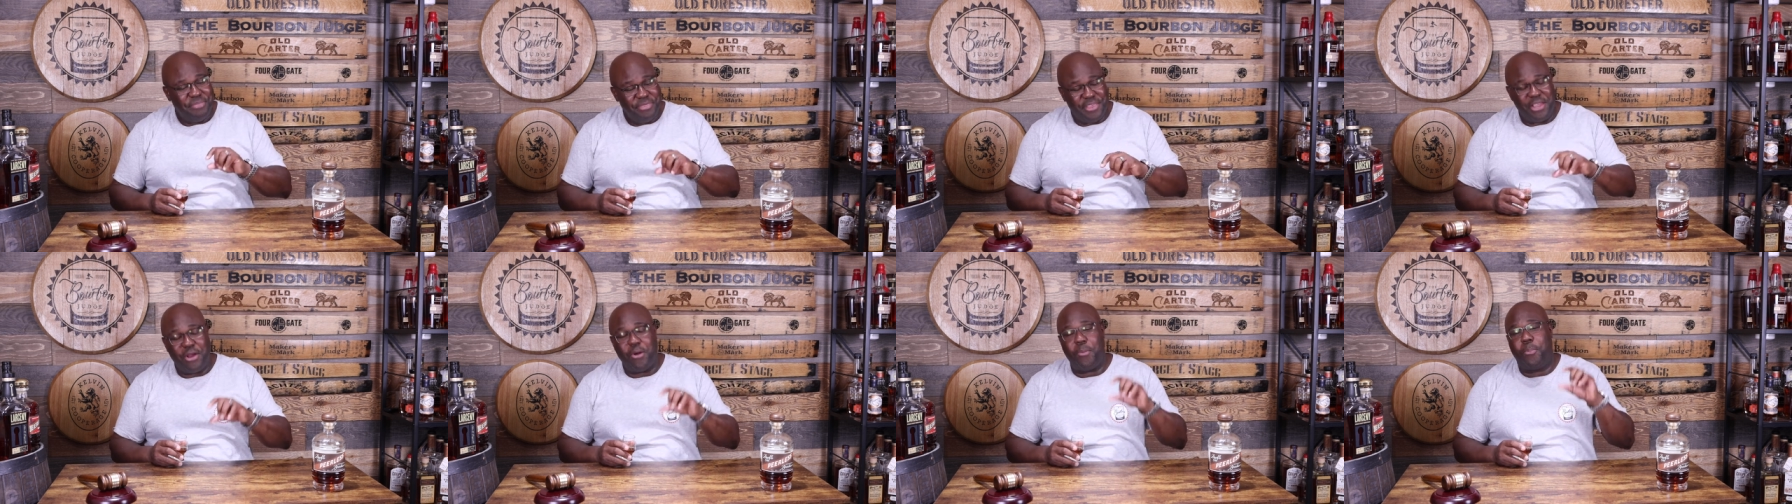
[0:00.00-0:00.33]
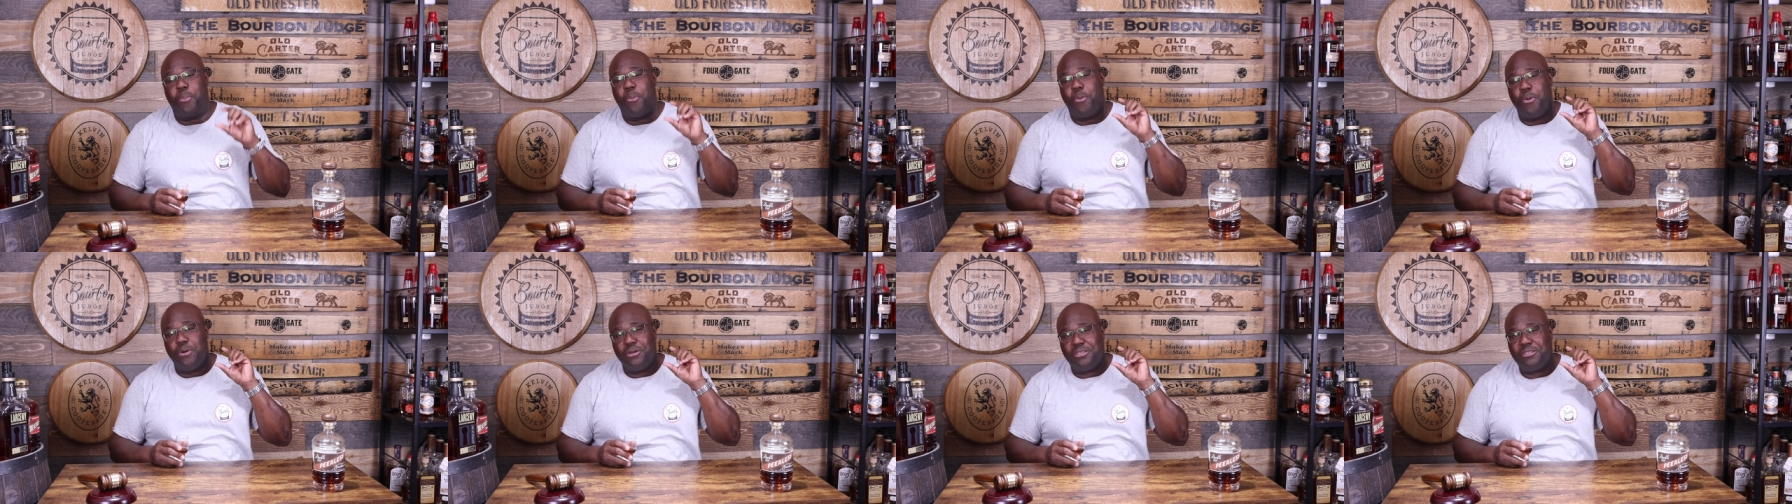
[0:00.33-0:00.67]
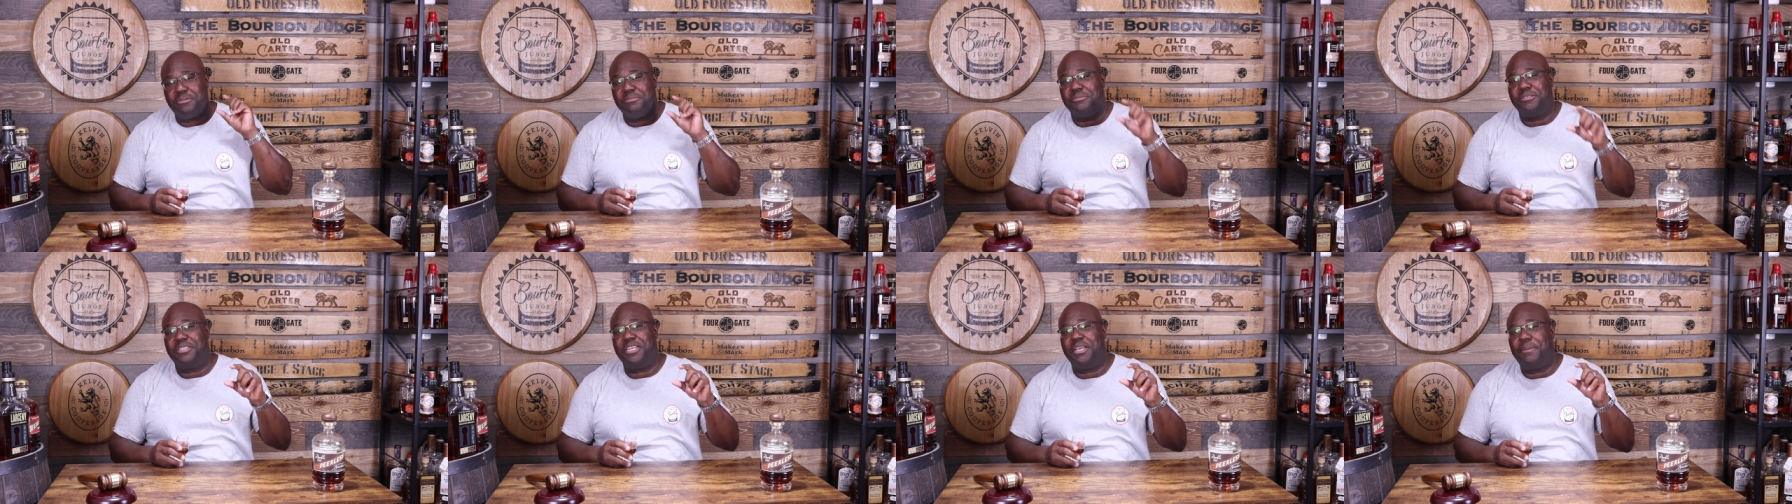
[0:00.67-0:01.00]
They are pouring
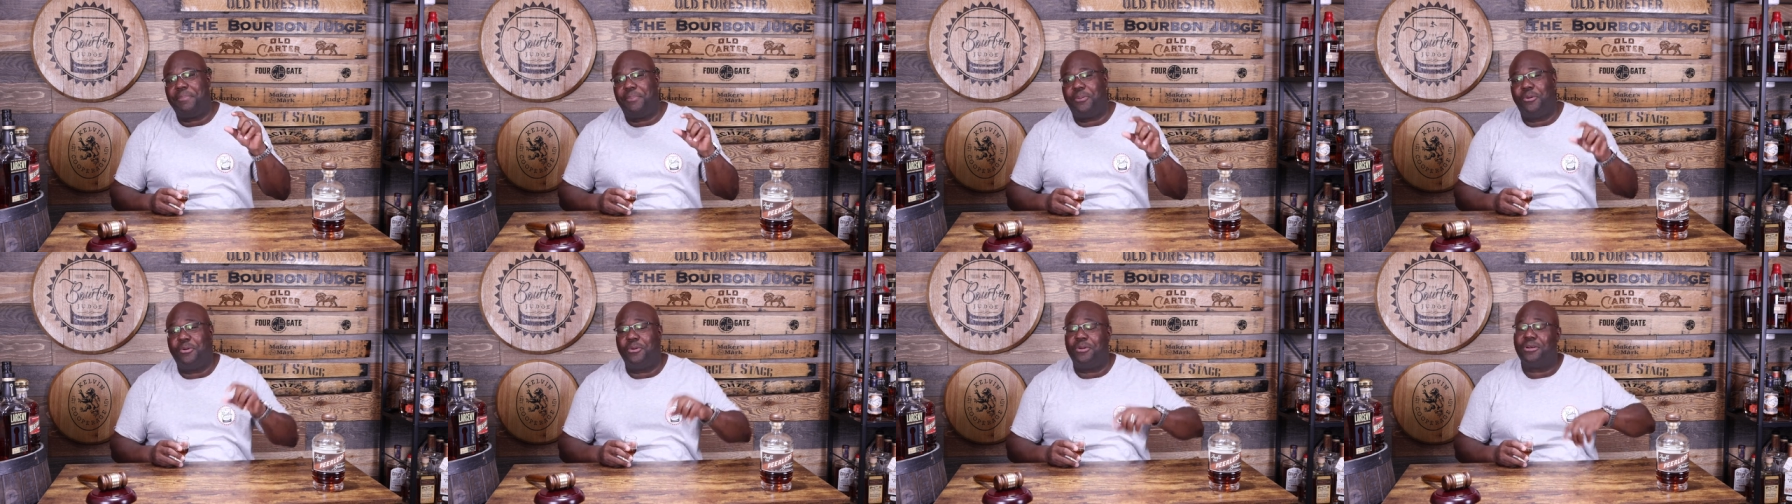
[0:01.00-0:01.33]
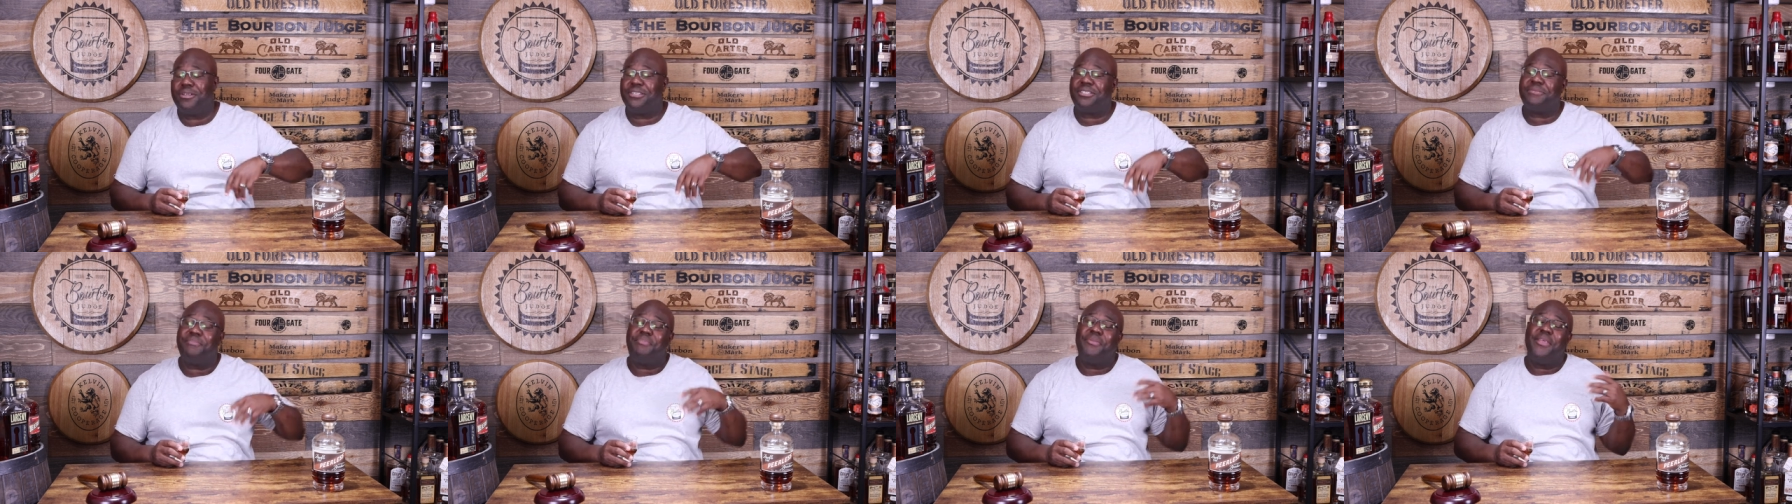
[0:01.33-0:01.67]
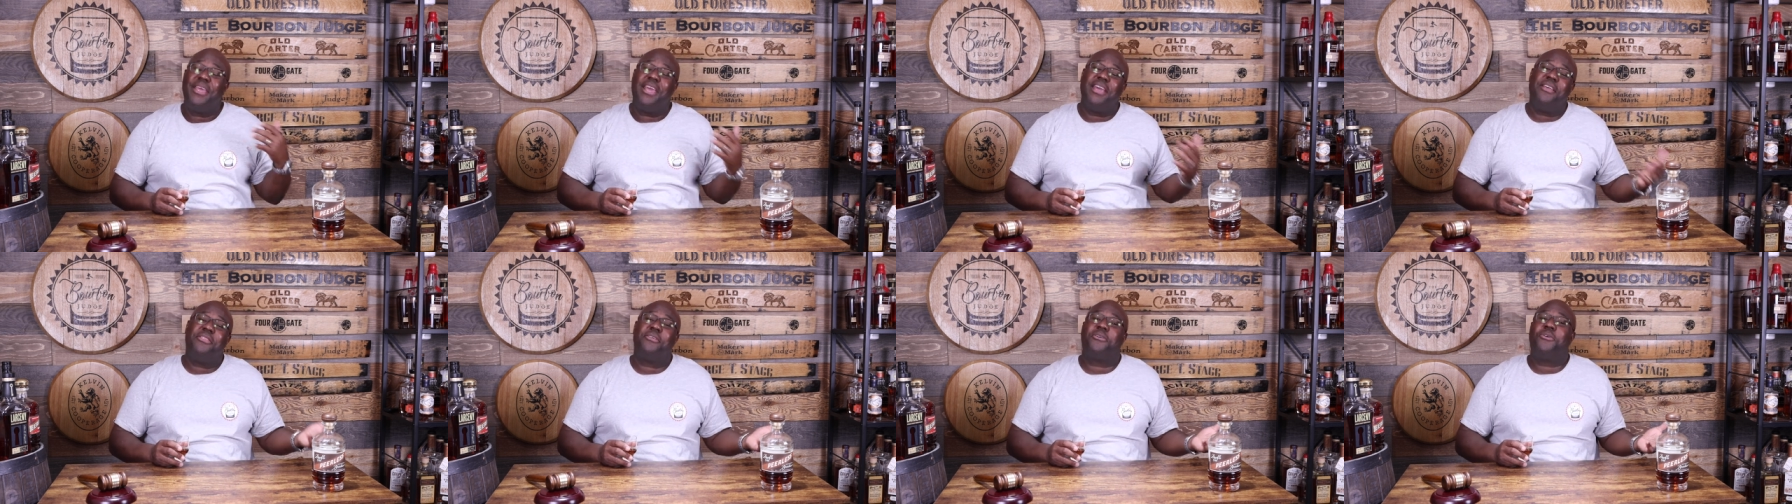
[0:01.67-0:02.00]
some deep pours,
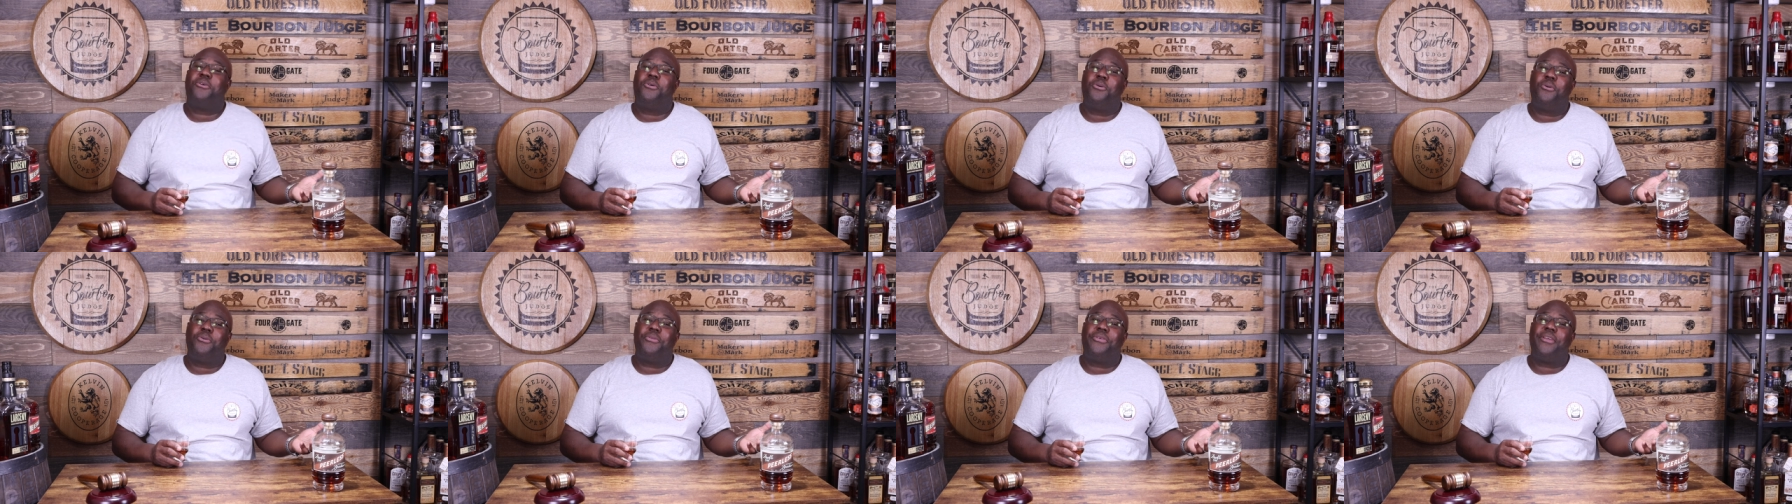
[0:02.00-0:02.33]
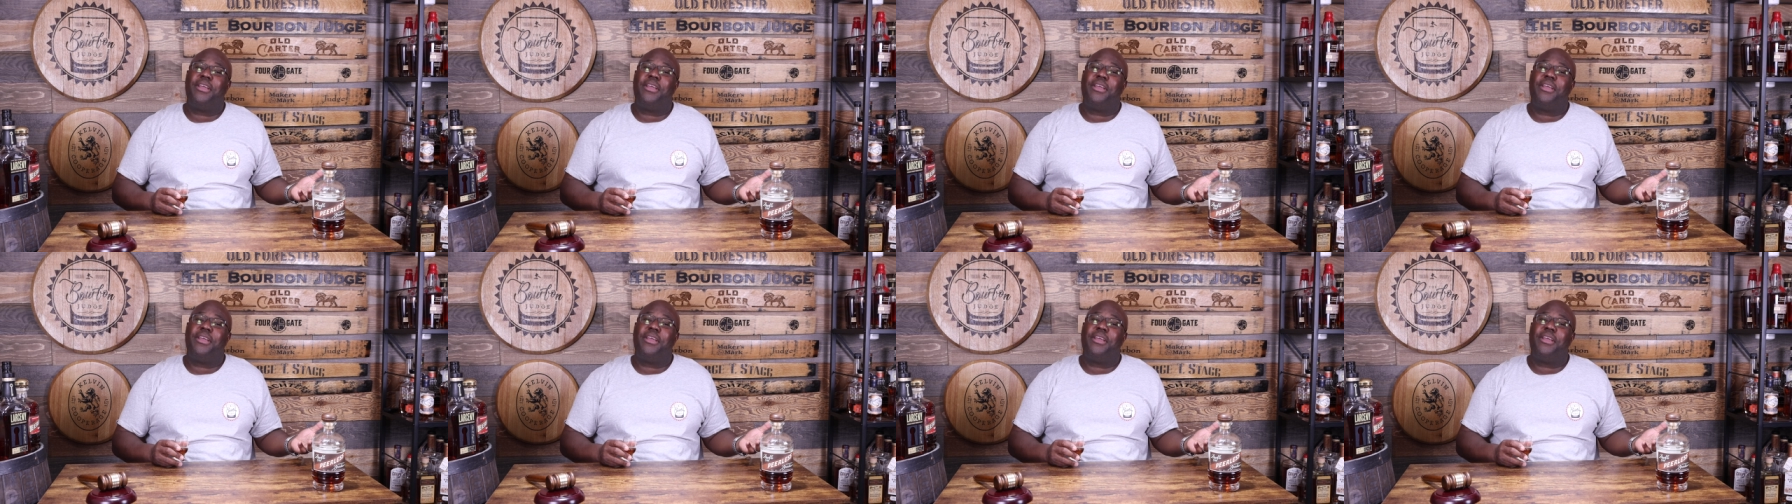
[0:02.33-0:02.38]
and the cool